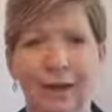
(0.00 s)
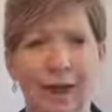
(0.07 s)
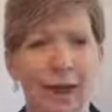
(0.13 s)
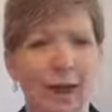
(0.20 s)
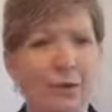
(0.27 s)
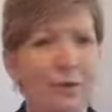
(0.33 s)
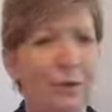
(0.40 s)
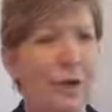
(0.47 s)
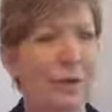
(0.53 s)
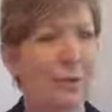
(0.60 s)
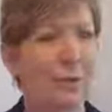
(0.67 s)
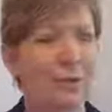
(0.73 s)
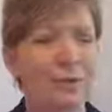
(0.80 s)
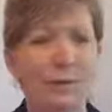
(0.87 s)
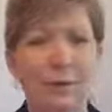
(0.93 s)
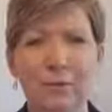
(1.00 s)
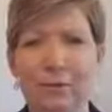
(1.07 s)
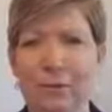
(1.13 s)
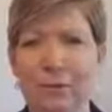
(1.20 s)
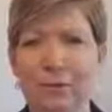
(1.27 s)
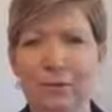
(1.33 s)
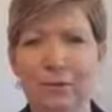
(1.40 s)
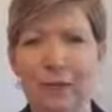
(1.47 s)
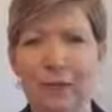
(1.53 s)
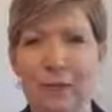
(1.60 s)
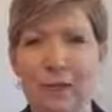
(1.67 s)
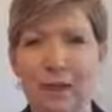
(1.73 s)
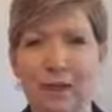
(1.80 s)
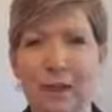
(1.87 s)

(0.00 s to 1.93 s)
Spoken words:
don't know how the best way would be to explain it.